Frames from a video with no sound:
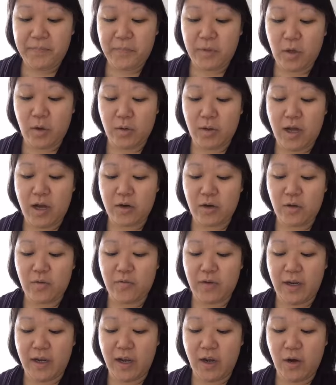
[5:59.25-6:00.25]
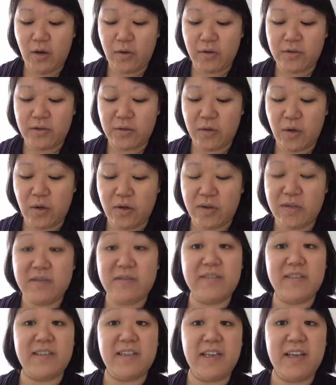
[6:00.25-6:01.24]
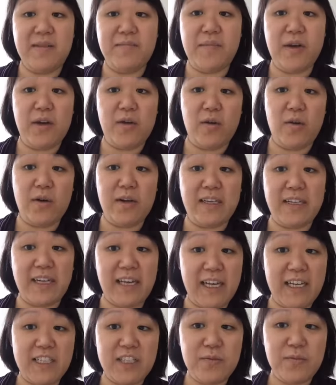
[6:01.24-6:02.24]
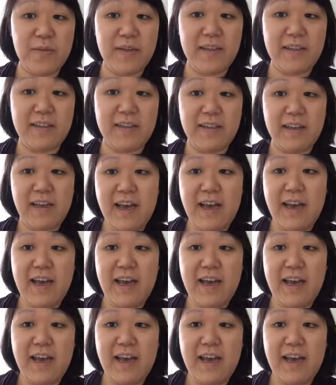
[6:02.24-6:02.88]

you know, longer videos see better engagement,